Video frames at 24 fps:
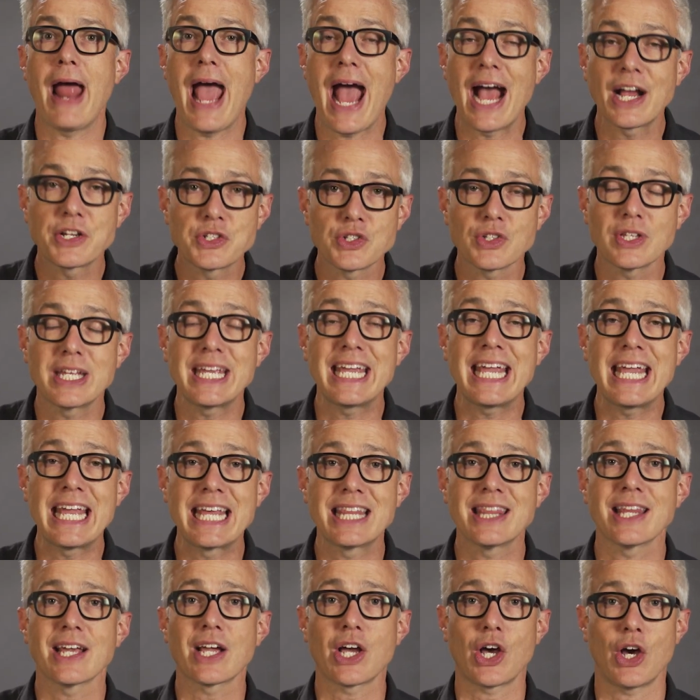actually
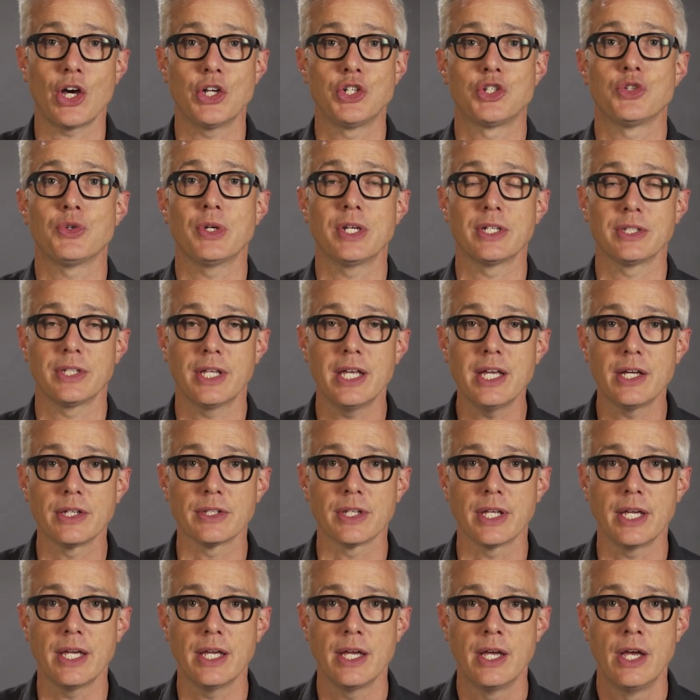in the country
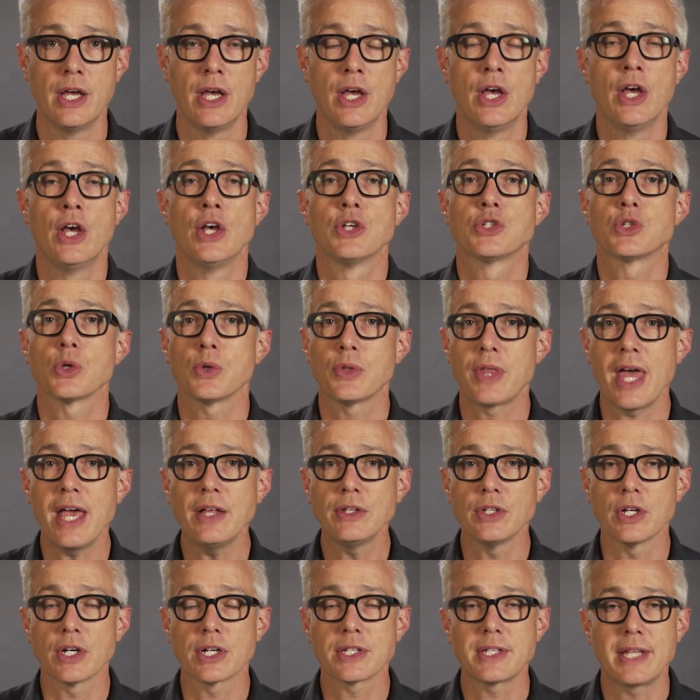illegally, so they
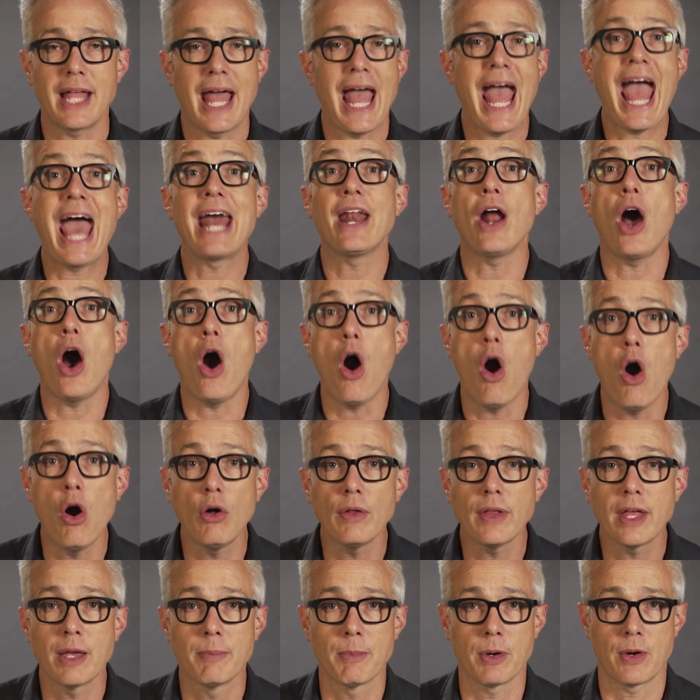looked at
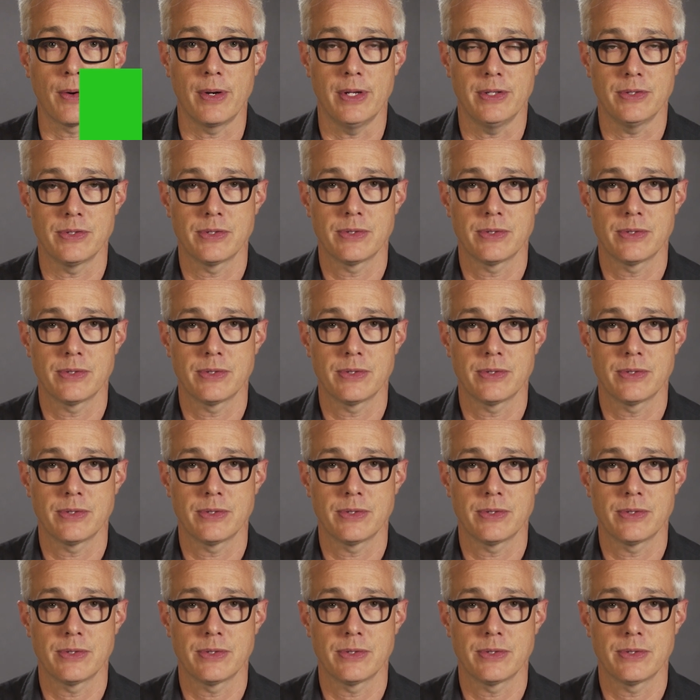all immigrants.